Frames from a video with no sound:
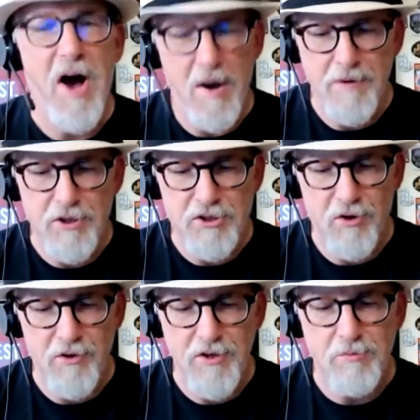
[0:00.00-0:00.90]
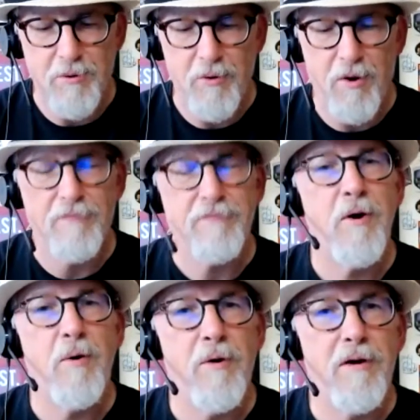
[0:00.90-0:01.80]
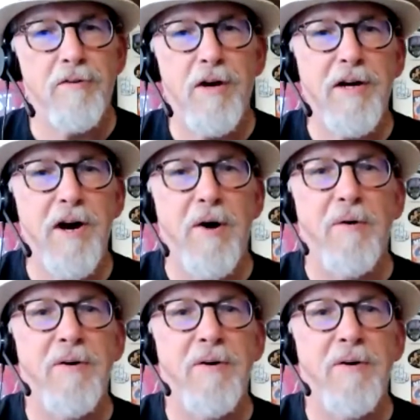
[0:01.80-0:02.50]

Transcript: I'm going to show this one off wherever I go.